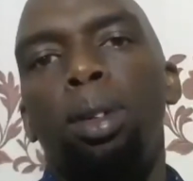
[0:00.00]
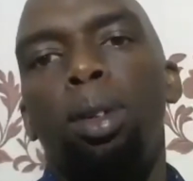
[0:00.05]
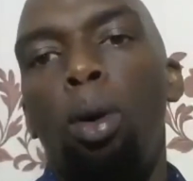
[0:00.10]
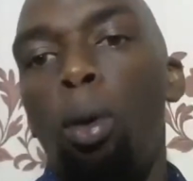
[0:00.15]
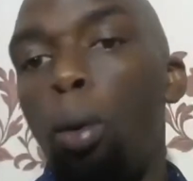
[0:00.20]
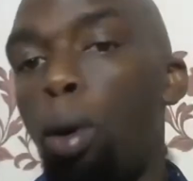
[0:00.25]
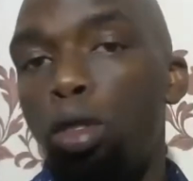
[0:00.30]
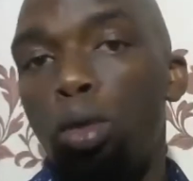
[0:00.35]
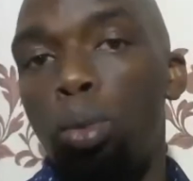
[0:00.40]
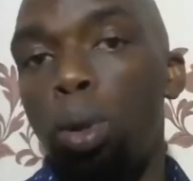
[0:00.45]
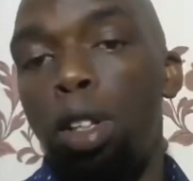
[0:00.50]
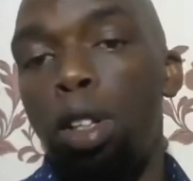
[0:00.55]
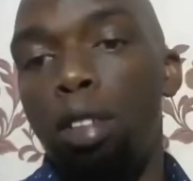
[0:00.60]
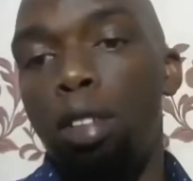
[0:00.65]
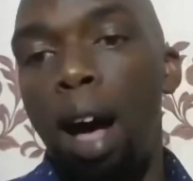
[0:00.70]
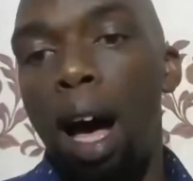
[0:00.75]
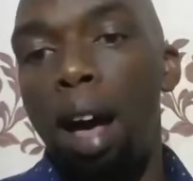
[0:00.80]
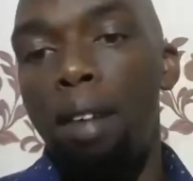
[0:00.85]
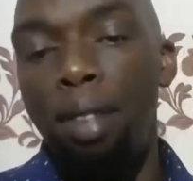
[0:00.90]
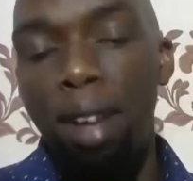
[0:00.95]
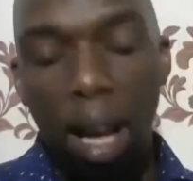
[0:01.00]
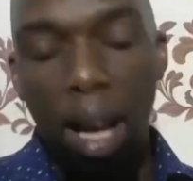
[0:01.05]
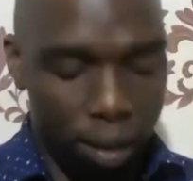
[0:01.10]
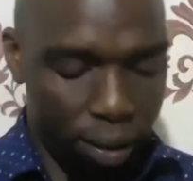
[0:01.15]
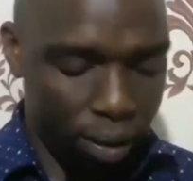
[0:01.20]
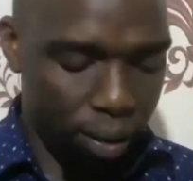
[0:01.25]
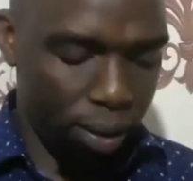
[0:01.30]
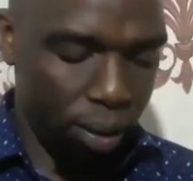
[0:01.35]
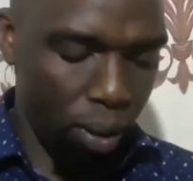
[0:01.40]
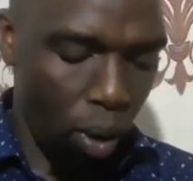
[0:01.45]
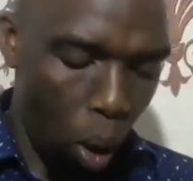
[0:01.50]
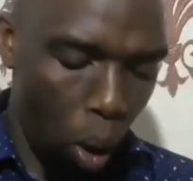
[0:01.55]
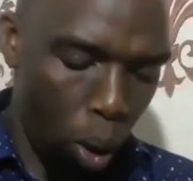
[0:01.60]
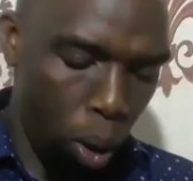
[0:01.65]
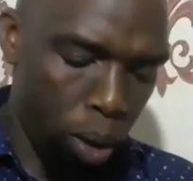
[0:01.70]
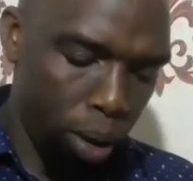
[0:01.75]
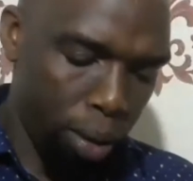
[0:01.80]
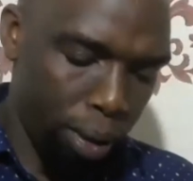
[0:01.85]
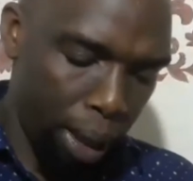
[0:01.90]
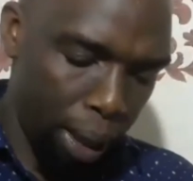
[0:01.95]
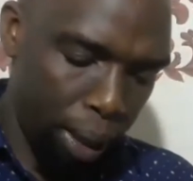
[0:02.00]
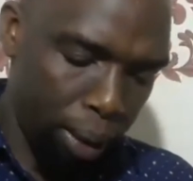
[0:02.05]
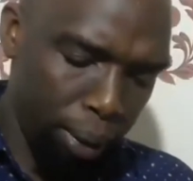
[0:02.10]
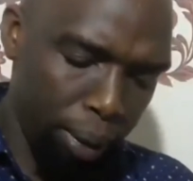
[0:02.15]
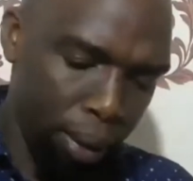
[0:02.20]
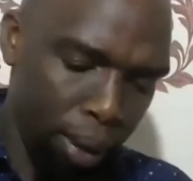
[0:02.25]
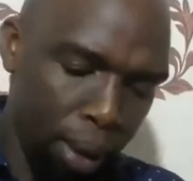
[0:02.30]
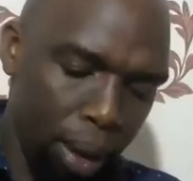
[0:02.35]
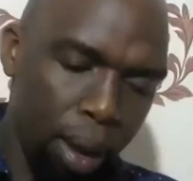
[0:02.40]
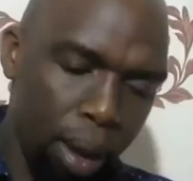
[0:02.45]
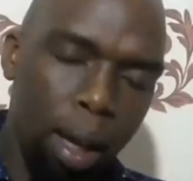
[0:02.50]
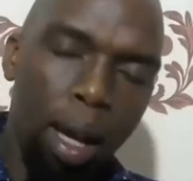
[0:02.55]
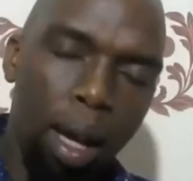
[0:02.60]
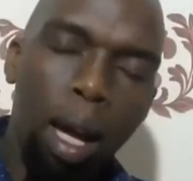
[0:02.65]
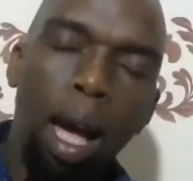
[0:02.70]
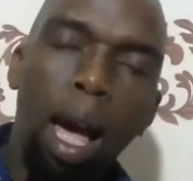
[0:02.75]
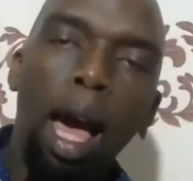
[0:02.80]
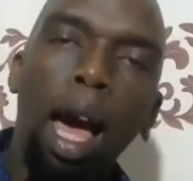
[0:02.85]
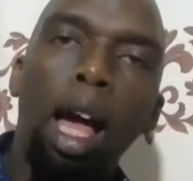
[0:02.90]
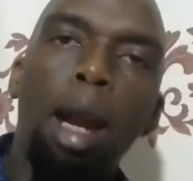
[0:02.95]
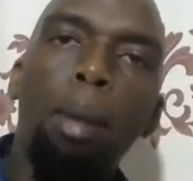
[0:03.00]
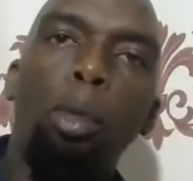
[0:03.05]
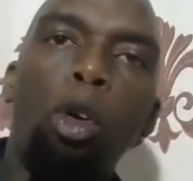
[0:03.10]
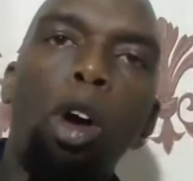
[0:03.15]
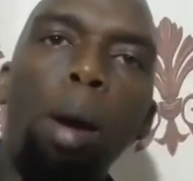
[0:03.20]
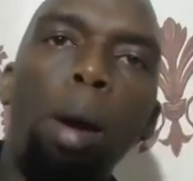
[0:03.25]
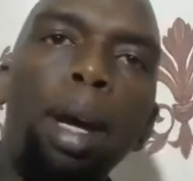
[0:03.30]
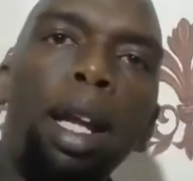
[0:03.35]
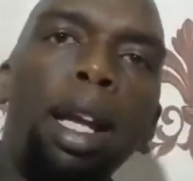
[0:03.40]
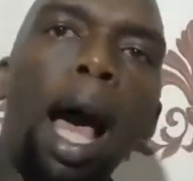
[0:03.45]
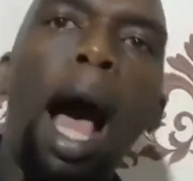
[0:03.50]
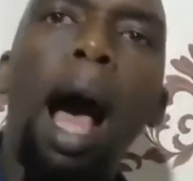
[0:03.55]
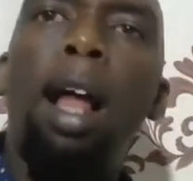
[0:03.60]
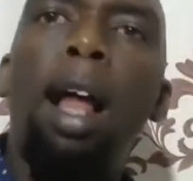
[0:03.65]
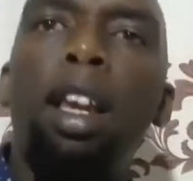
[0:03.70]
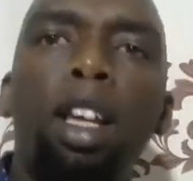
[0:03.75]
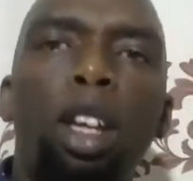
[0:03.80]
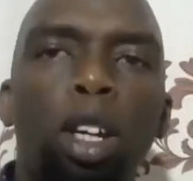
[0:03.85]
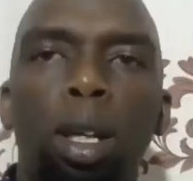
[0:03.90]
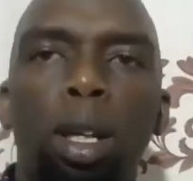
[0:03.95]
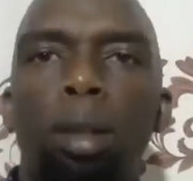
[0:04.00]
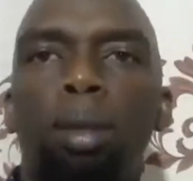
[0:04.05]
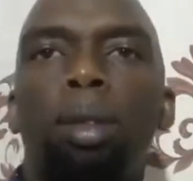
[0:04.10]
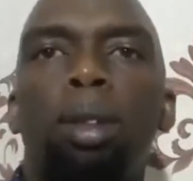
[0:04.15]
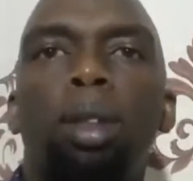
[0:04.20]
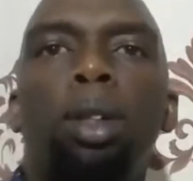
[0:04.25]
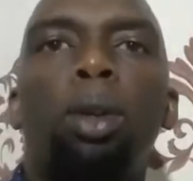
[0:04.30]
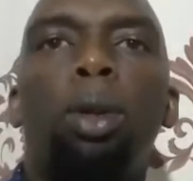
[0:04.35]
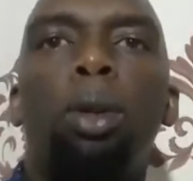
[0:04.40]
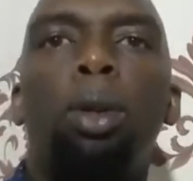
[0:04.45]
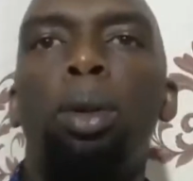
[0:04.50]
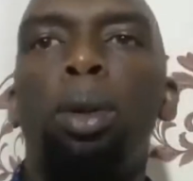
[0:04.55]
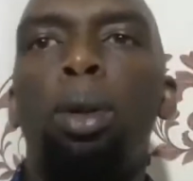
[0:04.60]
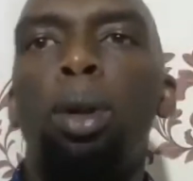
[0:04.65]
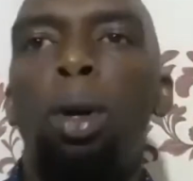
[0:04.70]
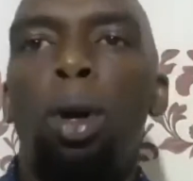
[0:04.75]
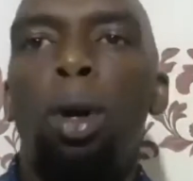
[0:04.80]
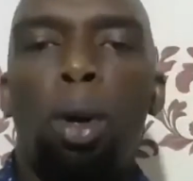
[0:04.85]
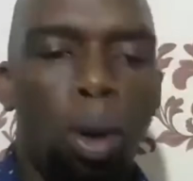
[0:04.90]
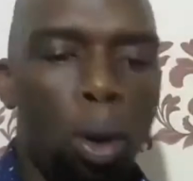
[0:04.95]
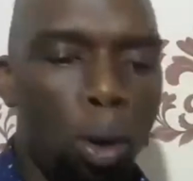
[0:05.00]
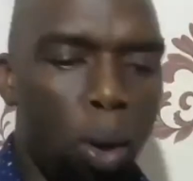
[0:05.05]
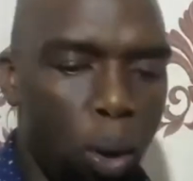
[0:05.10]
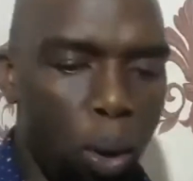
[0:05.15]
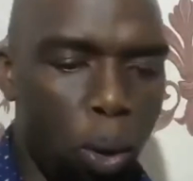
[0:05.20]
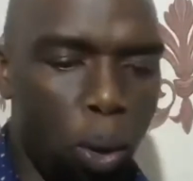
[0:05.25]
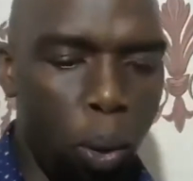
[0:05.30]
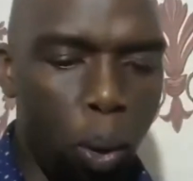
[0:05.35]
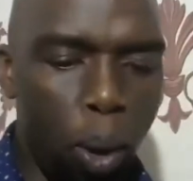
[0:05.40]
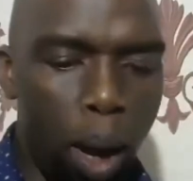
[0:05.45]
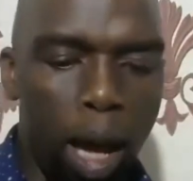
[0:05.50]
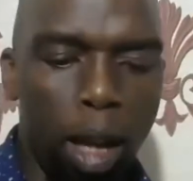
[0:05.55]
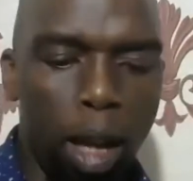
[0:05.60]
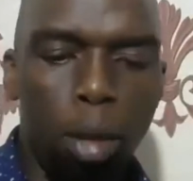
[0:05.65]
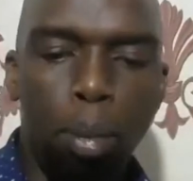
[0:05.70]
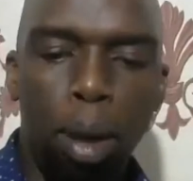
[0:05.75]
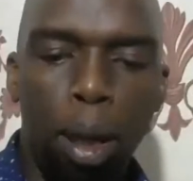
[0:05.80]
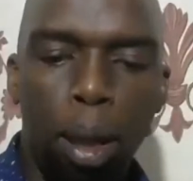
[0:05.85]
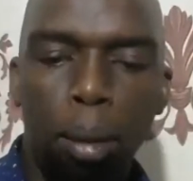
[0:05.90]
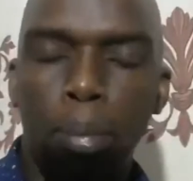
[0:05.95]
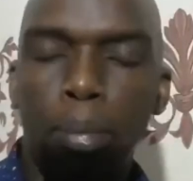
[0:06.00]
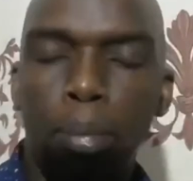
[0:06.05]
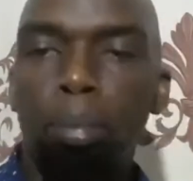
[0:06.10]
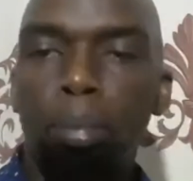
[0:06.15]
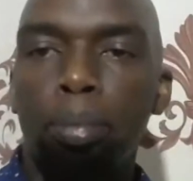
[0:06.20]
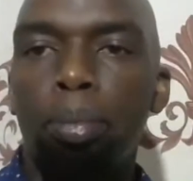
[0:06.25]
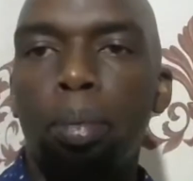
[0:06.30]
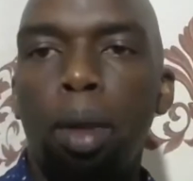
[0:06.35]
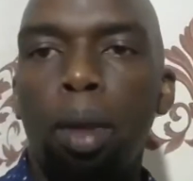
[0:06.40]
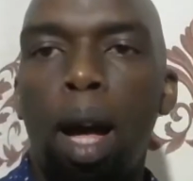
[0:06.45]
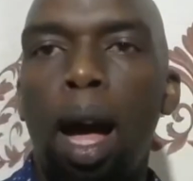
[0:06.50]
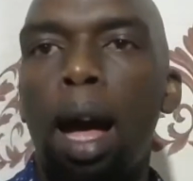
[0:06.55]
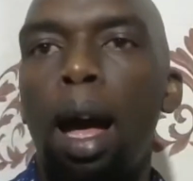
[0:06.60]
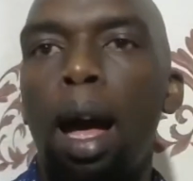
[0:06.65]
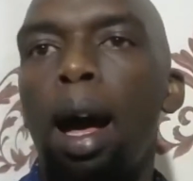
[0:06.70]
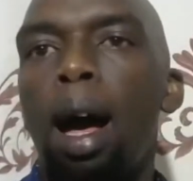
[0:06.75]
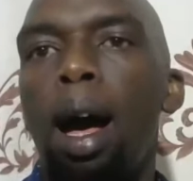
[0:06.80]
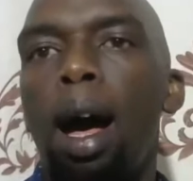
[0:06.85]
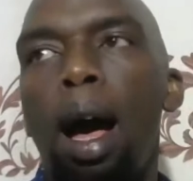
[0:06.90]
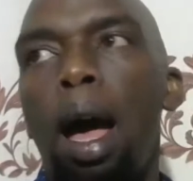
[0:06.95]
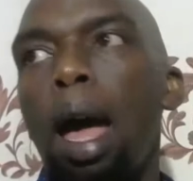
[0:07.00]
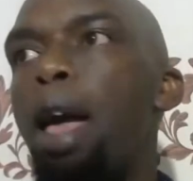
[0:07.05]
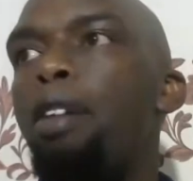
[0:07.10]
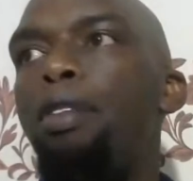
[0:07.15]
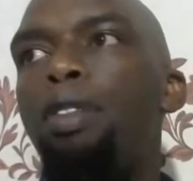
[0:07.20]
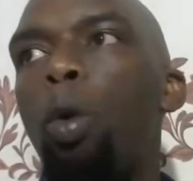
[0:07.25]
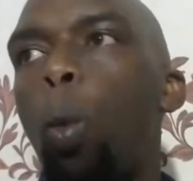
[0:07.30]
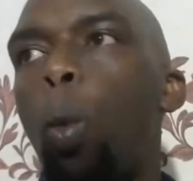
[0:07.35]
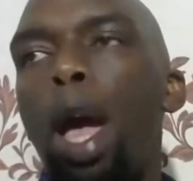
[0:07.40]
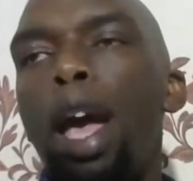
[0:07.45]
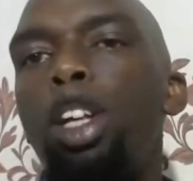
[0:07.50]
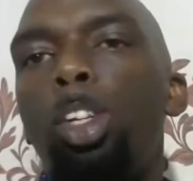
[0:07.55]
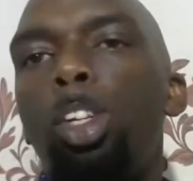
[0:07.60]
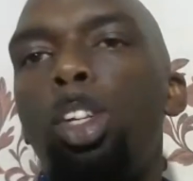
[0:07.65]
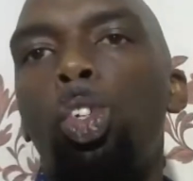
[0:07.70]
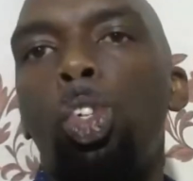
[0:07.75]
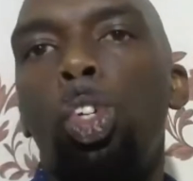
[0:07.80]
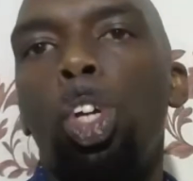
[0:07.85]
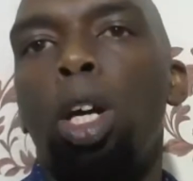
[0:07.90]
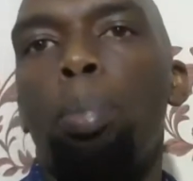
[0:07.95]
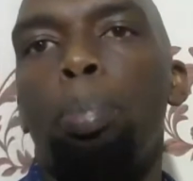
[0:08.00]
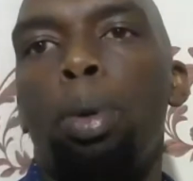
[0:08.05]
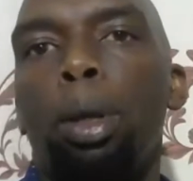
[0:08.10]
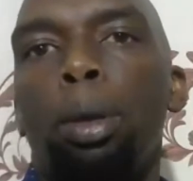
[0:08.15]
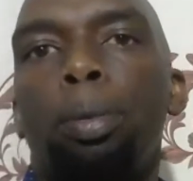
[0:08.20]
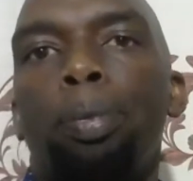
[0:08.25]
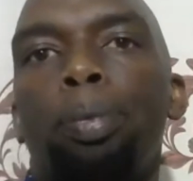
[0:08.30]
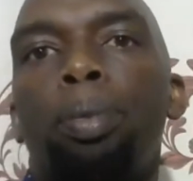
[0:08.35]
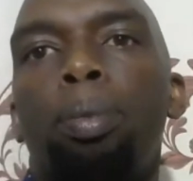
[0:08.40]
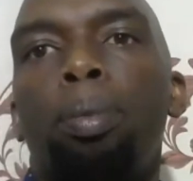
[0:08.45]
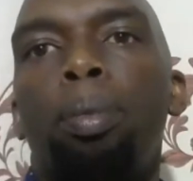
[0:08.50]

who was 25 years old then, and Muhammad Ali, you know, who had been a heavyweight champion